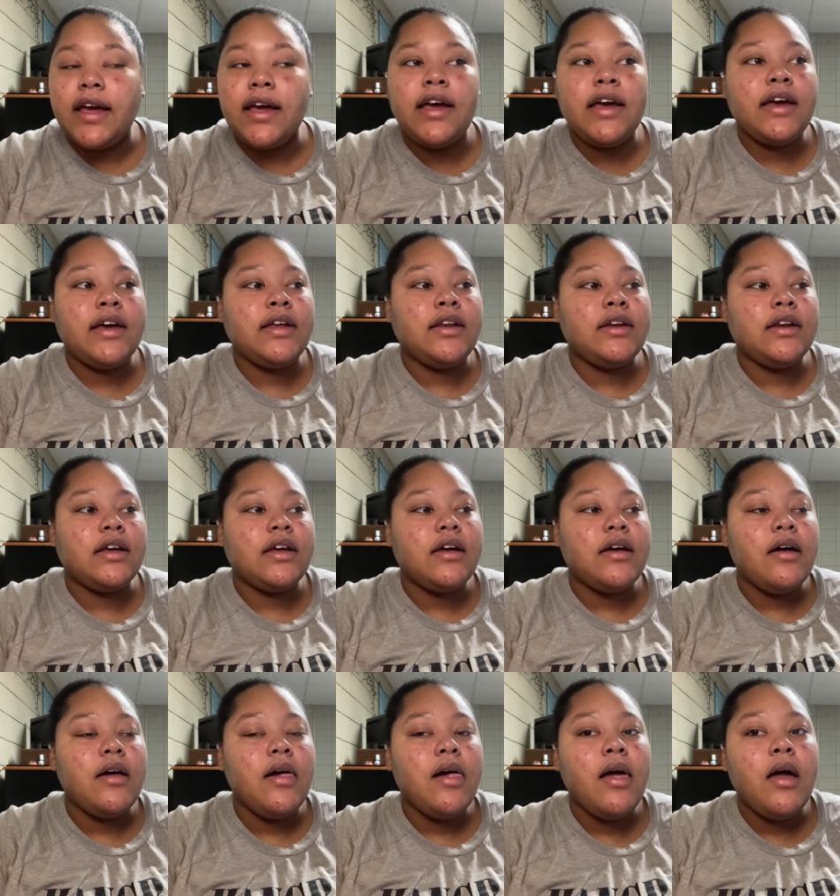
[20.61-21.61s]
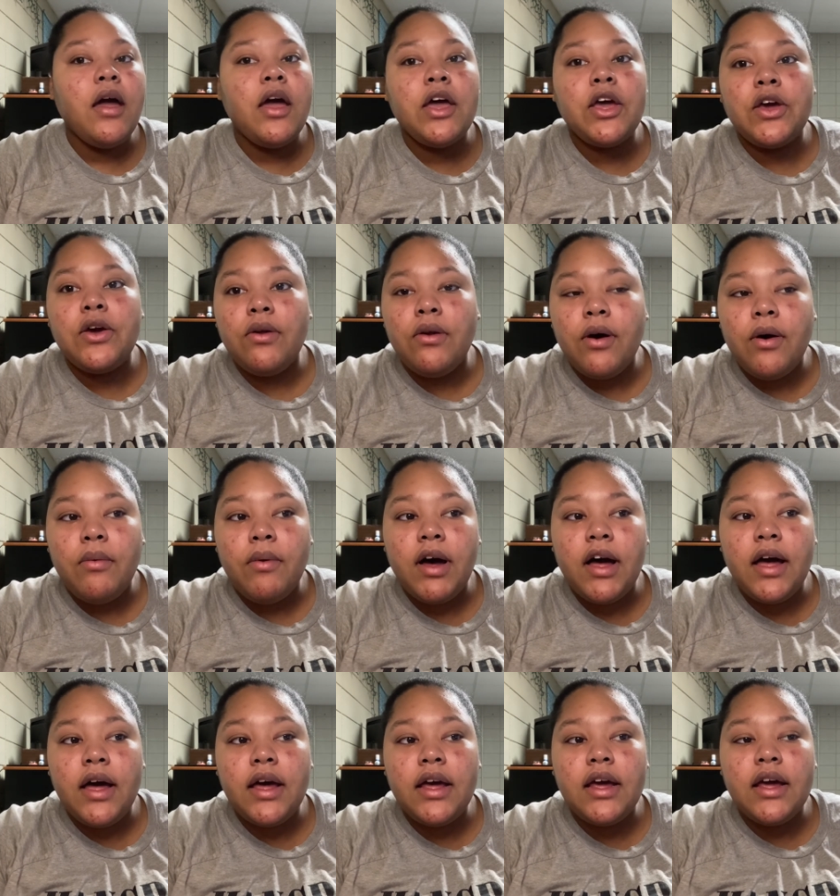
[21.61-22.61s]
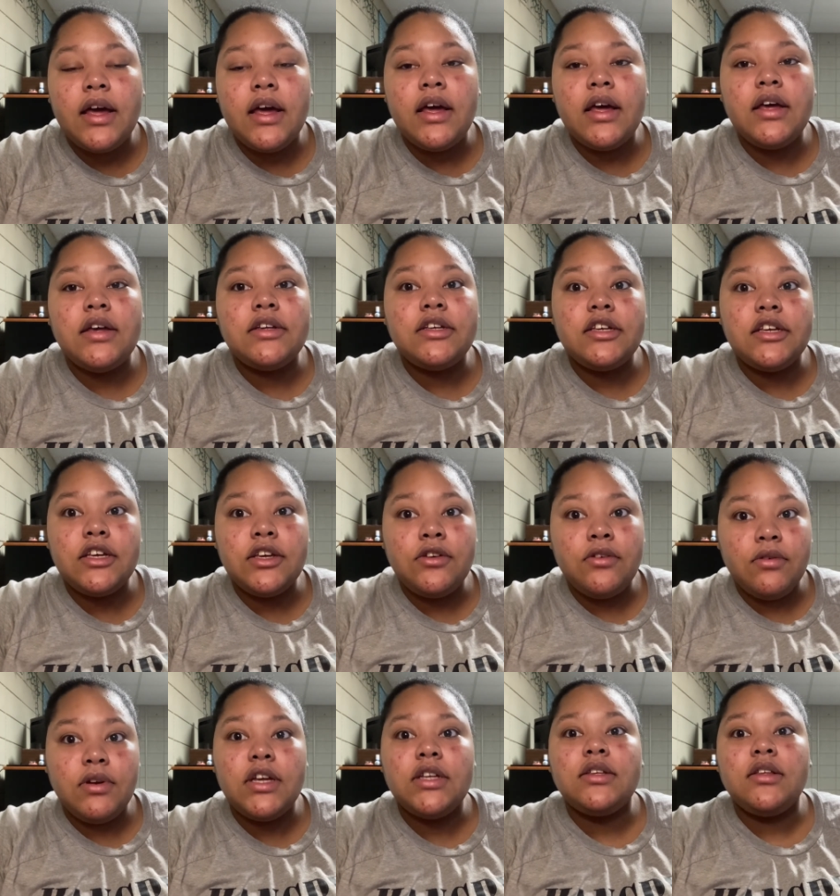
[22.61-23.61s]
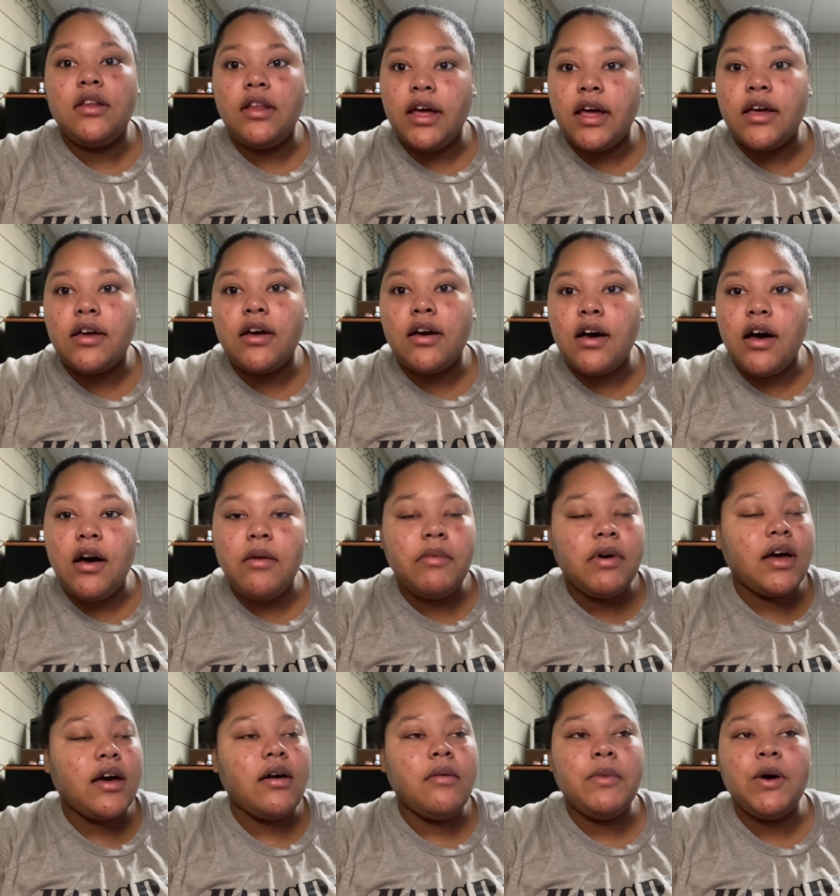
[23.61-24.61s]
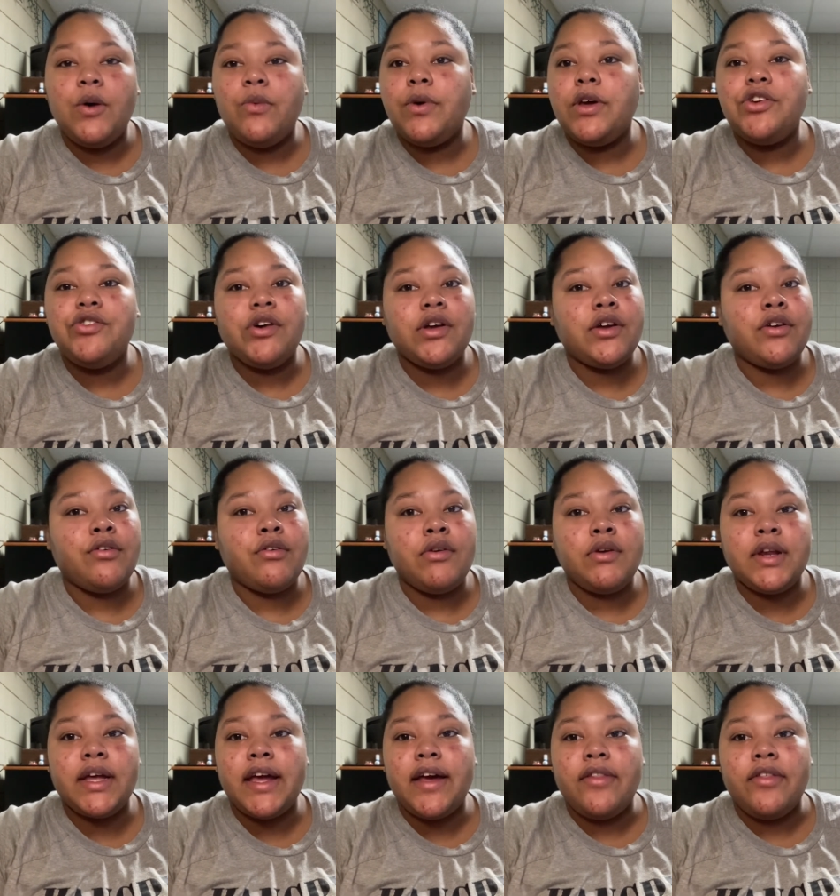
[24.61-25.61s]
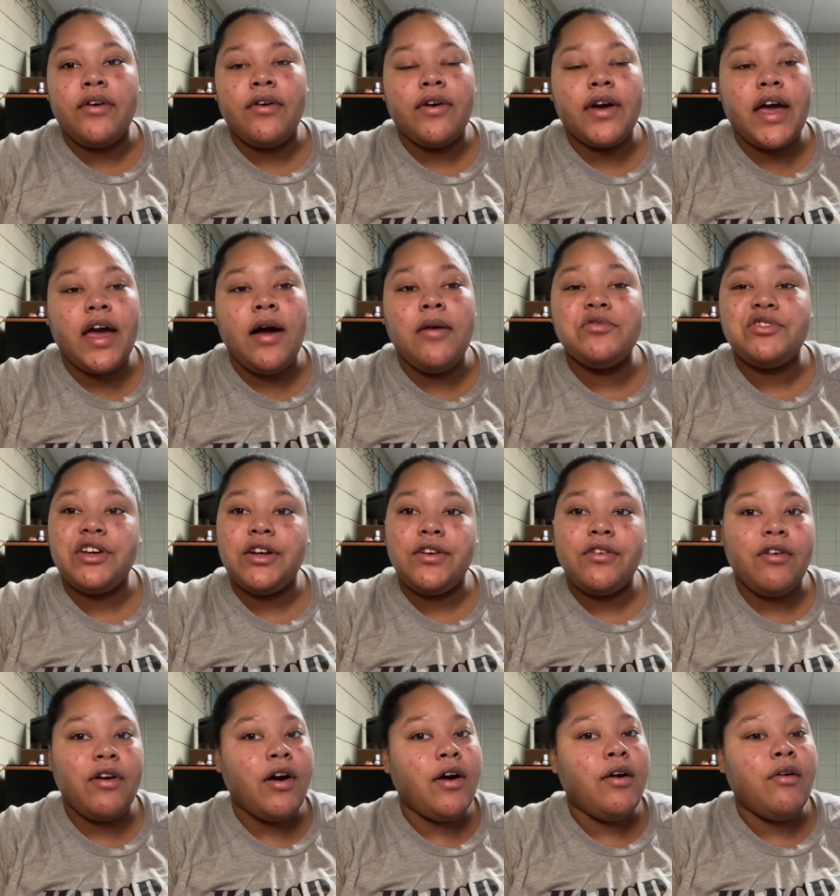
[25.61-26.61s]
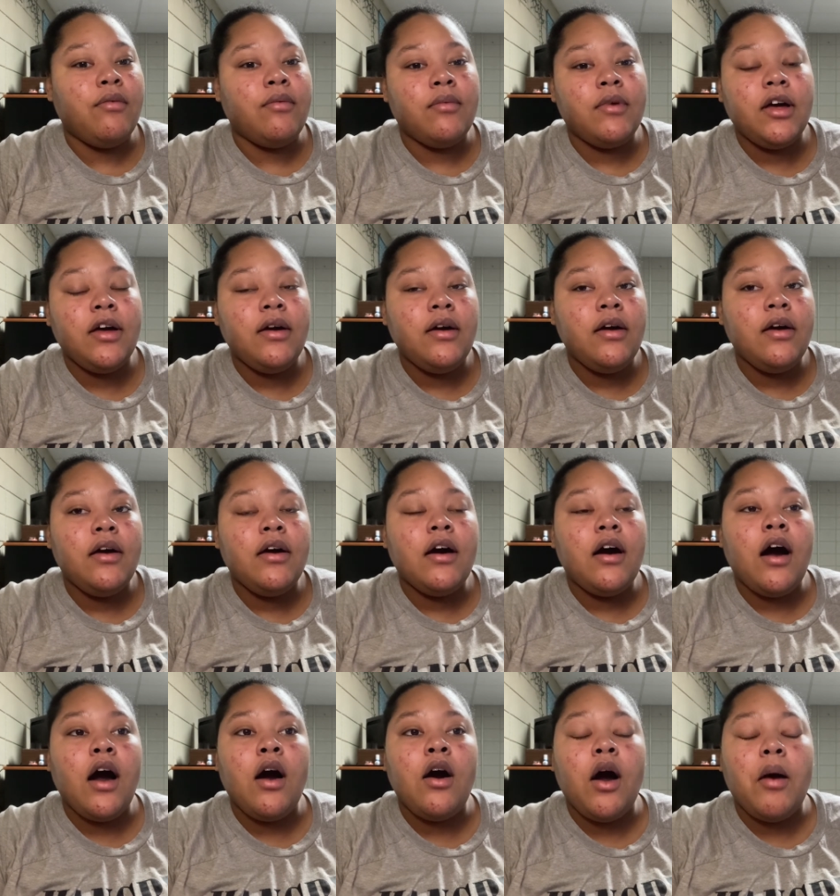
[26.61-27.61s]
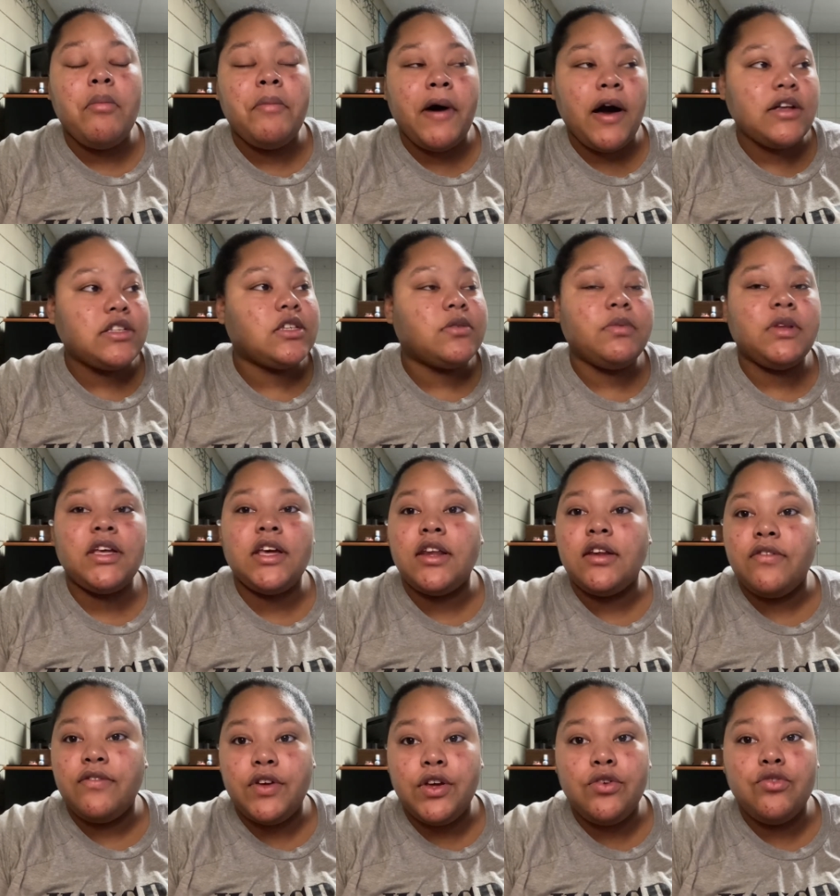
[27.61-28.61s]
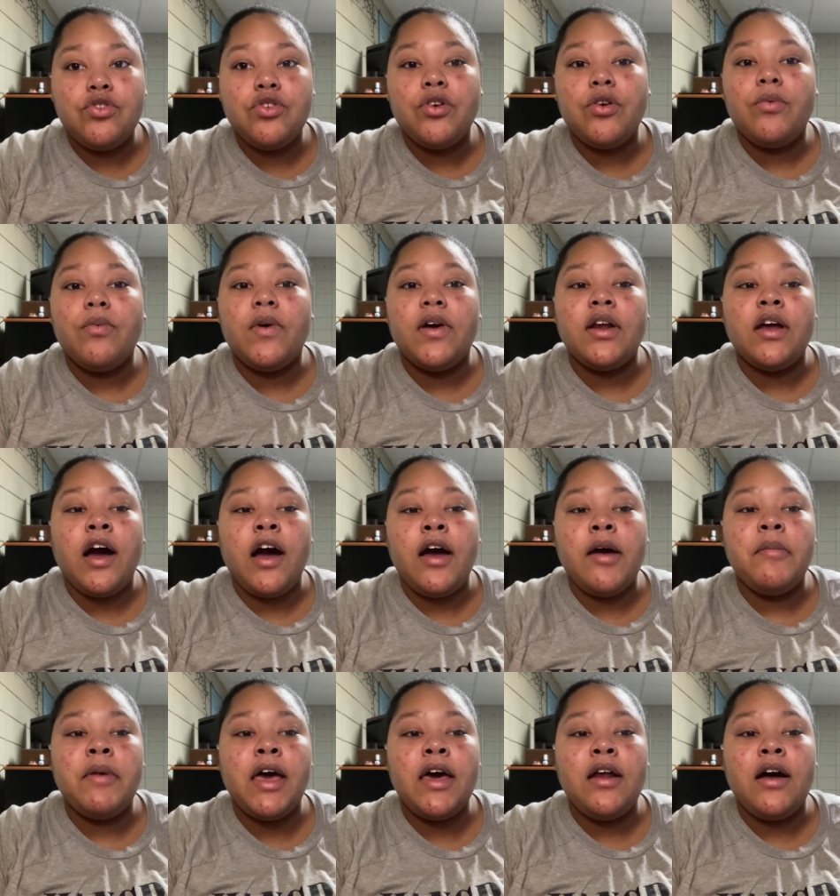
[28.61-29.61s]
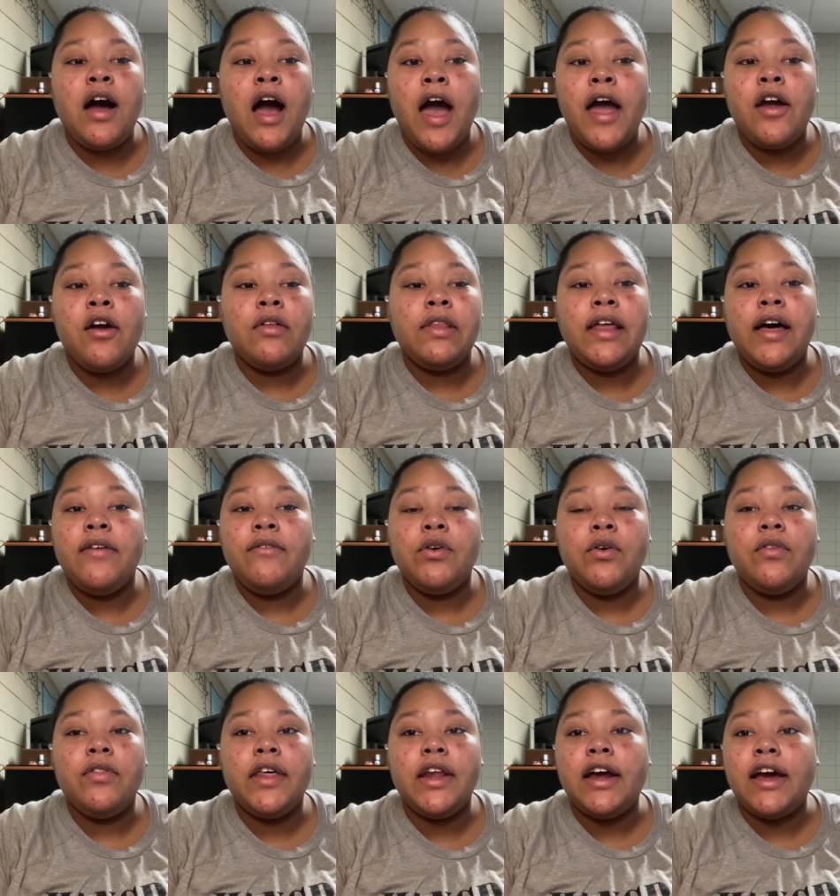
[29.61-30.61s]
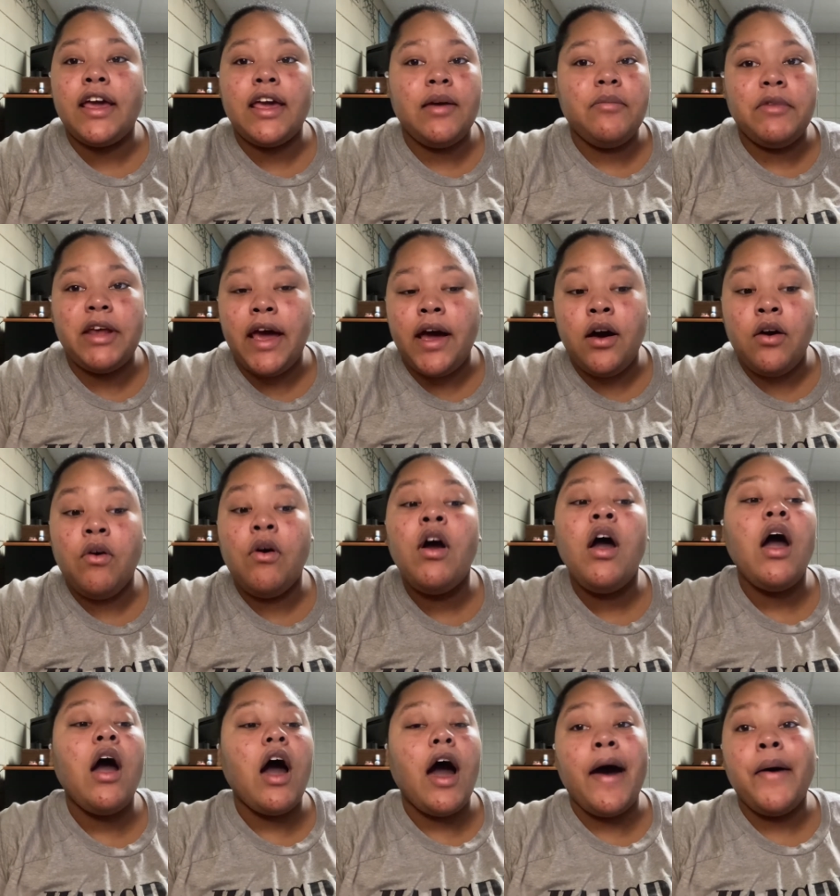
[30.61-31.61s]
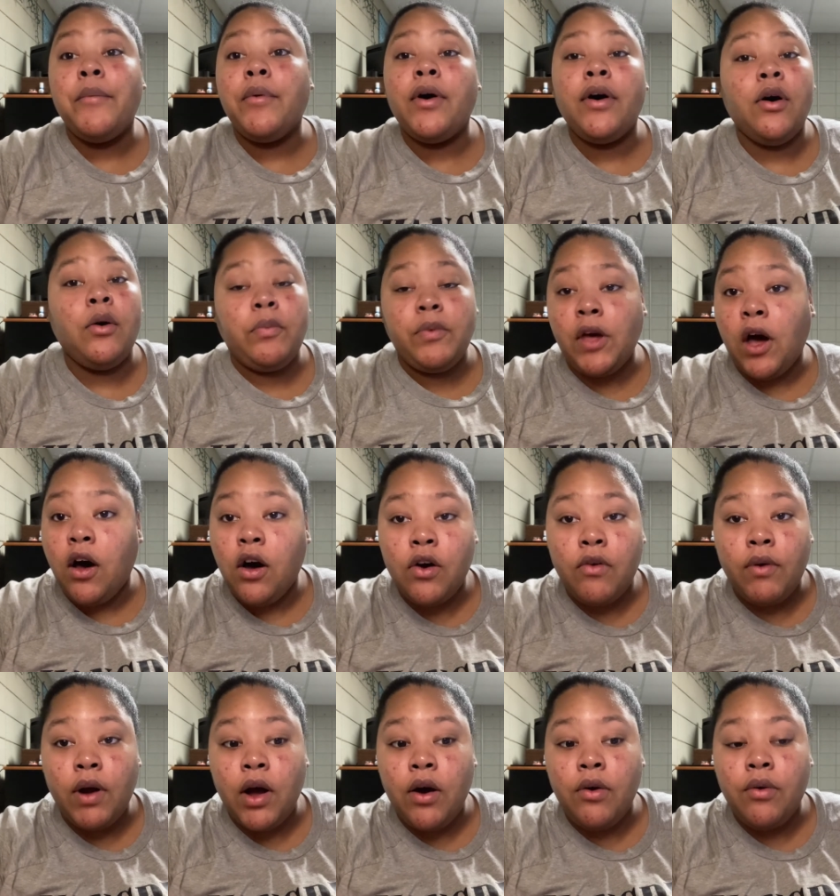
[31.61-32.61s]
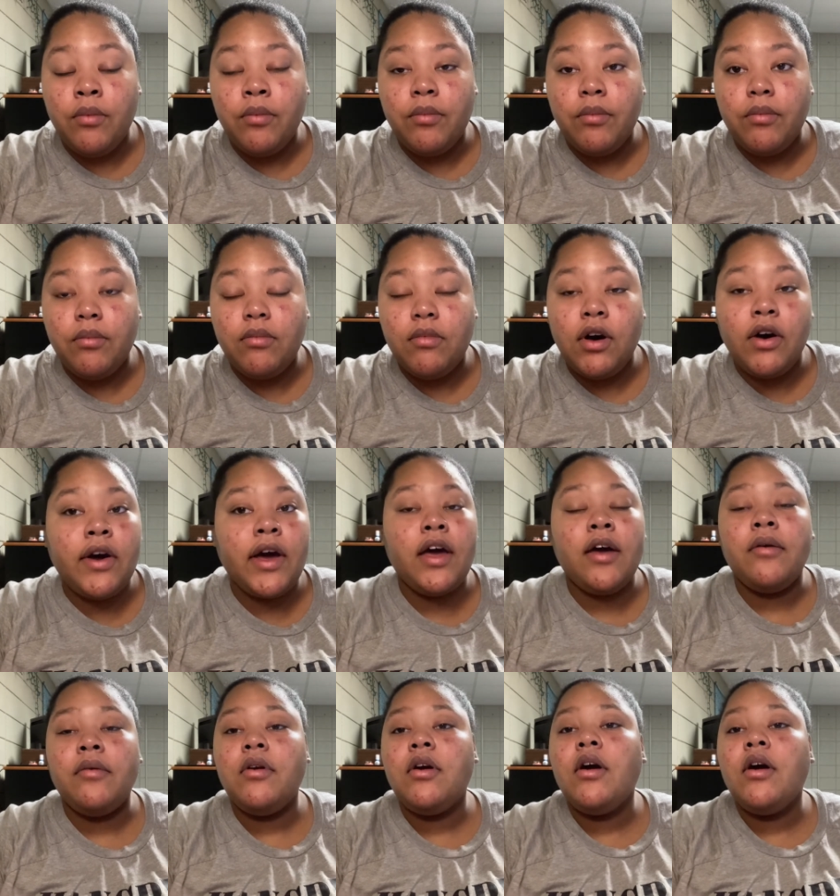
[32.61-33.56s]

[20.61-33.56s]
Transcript: And you know what? You need to like and comment. Come on, we trying to grow together, okay? I'm trying to grow. Possibly in the future, when I'm at a higher level than I am now, I will help y'all grow, okay?